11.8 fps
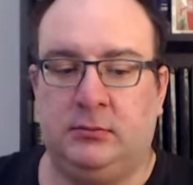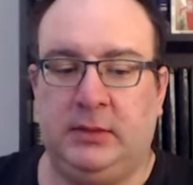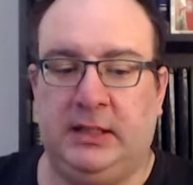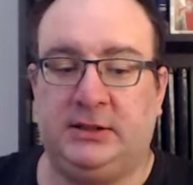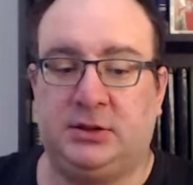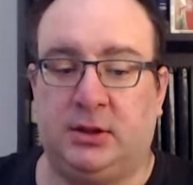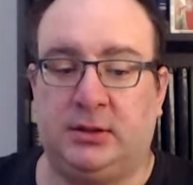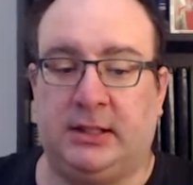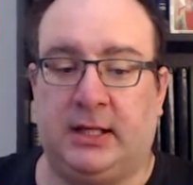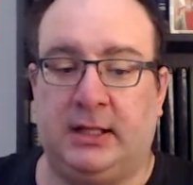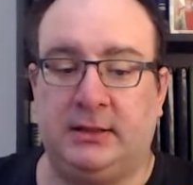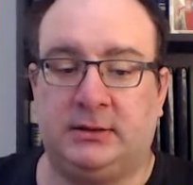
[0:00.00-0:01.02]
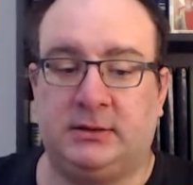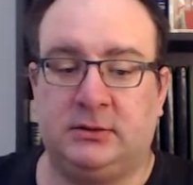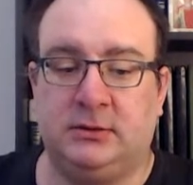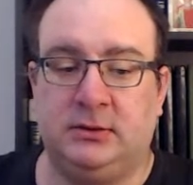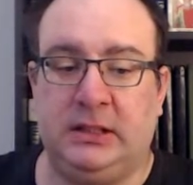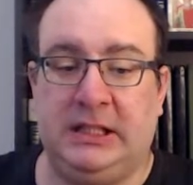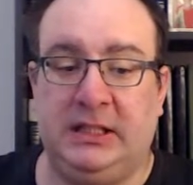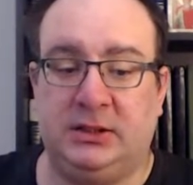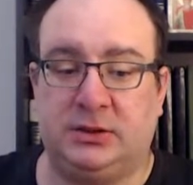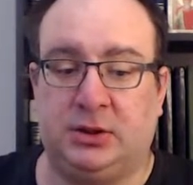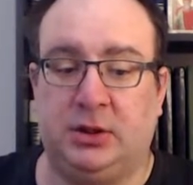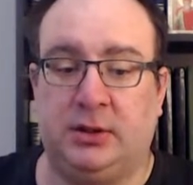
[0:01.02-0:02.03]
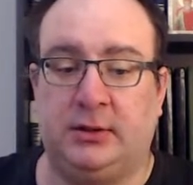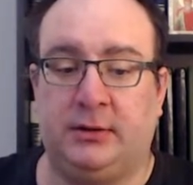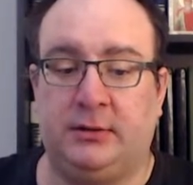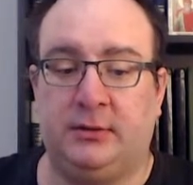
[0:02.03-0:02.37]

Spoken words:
He's good, guys. He is good.